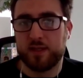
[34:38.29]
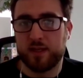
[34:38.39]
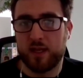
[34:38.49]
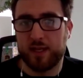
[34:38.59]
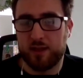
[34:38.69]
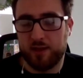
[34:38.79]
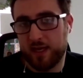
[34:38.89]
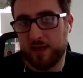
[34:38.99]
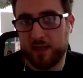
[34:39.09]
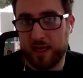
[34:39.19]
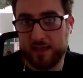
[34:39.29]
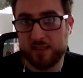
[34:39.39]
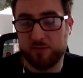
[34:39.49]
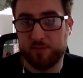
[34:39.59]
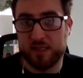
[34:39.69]
Like you get
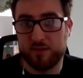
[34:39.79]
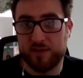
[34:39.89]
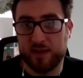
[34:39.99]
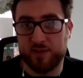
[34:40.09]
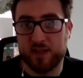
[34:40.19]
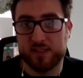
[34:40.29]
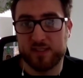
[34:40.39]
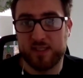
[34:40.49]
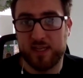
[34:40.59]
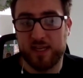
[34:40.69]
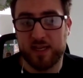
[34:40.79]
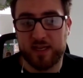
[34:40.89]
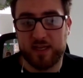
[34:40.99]
into a bit of adversity,